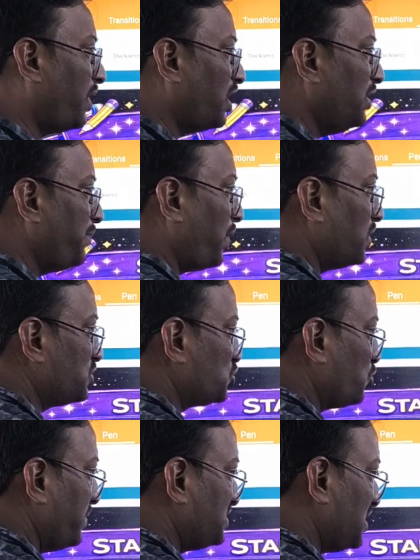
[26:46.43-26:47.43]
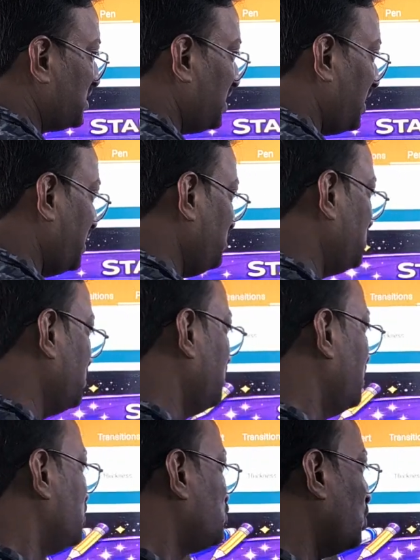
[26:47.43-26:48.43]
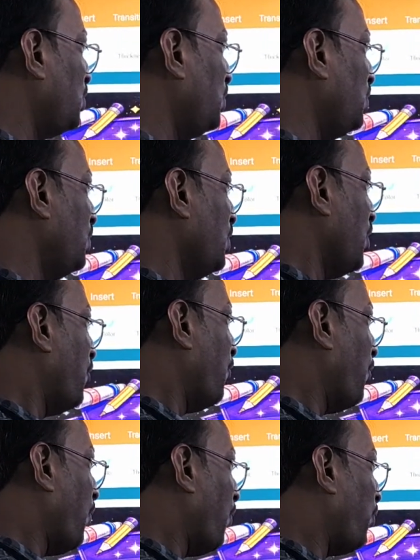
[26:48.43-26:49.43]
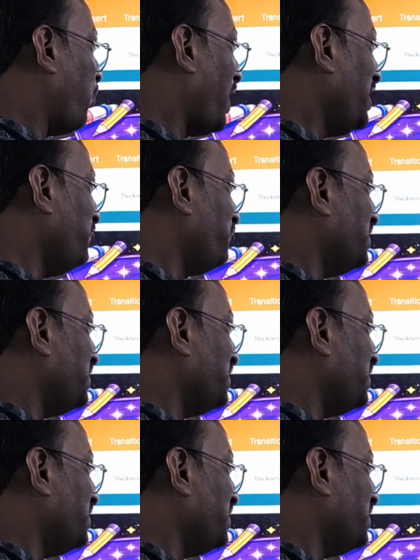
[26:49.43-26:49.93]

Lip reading: body parts to measure the length. So why